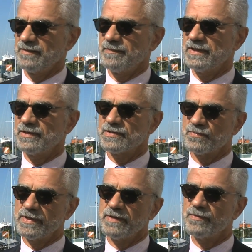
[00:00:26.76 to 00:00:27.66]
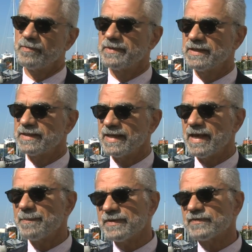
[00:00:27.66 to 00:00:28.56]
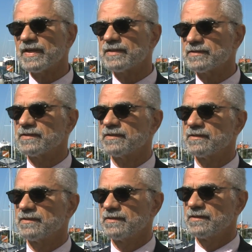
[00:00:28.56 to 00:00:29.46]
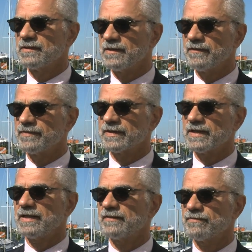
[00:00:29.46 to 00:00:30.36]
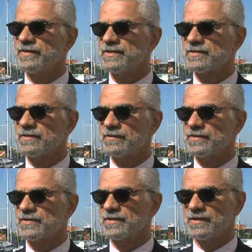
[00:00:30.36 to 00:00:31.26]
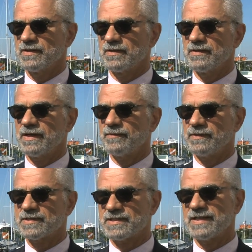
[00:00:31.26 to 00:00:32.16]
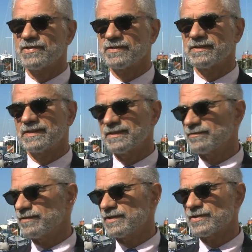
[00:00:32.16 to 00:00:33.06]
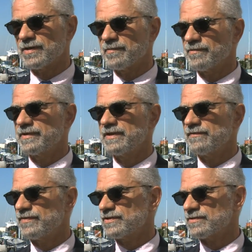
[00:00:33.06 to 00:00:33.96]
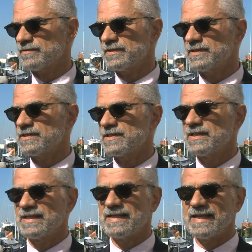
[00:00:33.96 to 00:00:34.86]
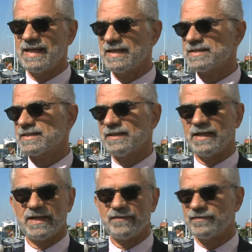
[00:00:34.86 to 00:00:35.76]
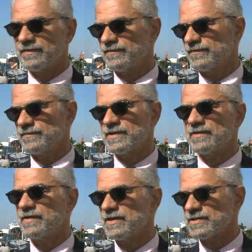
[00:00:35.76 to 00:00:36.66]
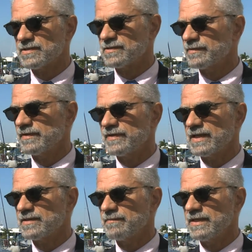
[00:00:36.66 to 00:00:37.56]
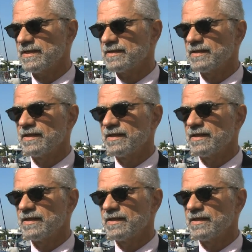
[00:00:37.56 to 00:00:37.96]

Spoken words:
because we will be at the epicenter of the kind of research that will essentially enrich our marine fisheries, enhance the life of generations that we have yet to meet.